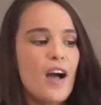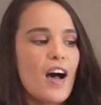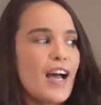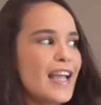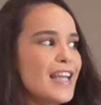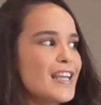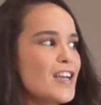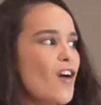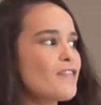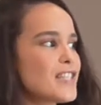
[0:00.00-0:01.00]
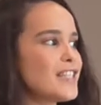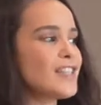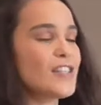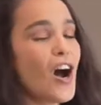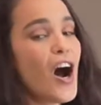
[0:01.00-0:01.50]
Obviously
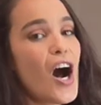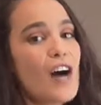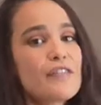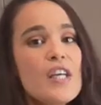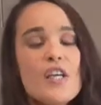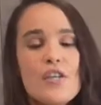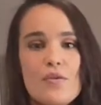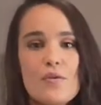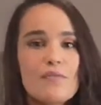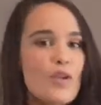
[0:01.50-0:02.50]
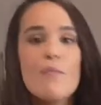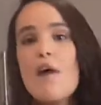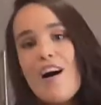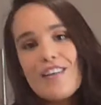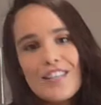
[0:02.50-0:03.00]
this is half, you're
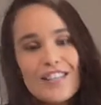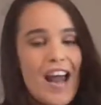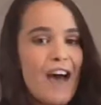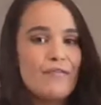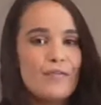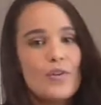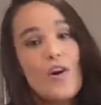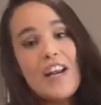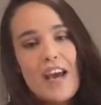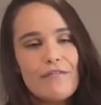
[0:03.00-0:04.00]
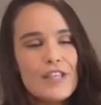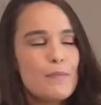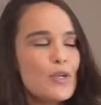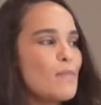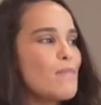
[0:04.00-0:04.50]
marked as not an
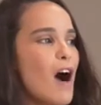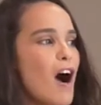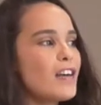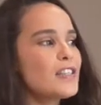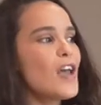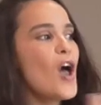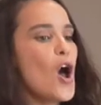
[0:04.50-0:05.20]
average, but you're marked